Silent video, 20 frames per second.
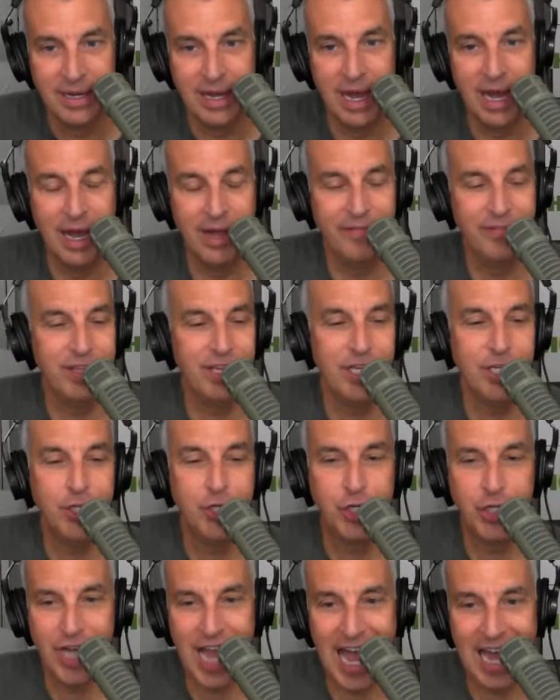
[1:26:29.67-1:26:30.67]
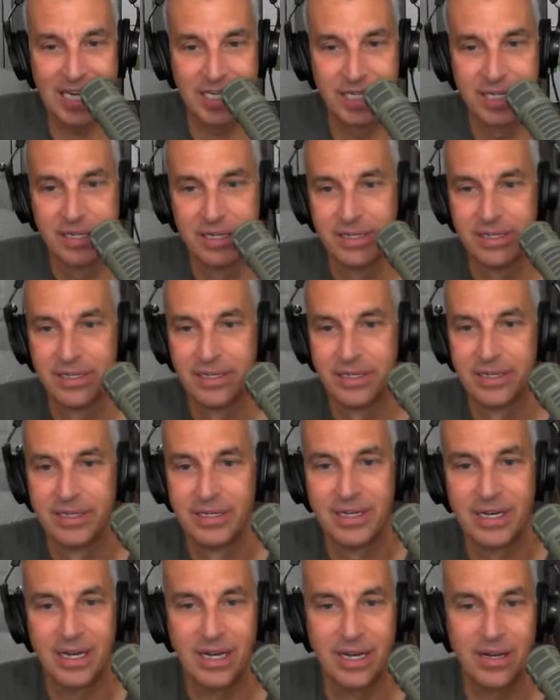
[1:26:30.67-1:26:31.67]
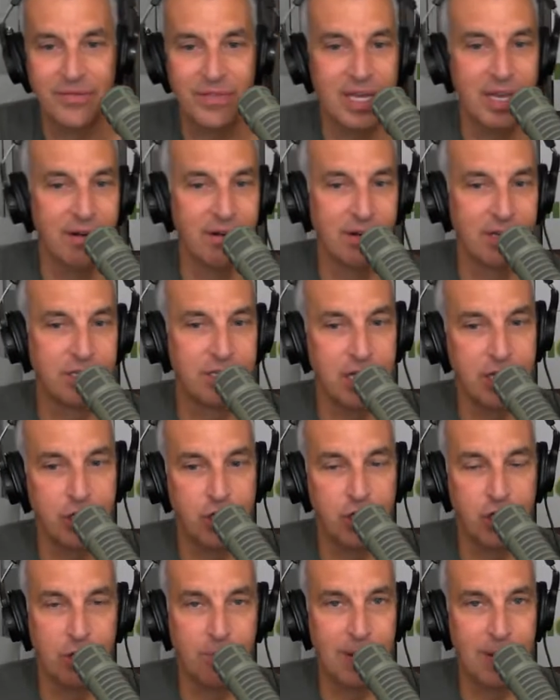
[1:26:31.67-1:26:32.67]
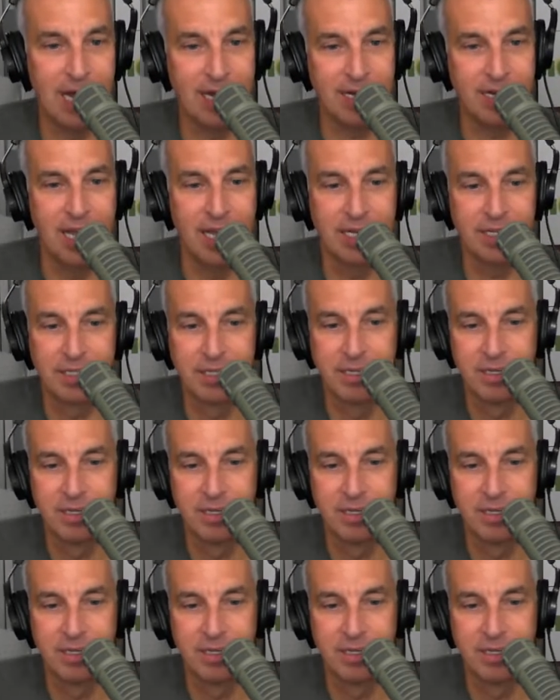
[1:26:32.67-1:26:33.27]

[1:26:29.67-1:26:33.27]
on the chat of the Eric Zane Show podcast,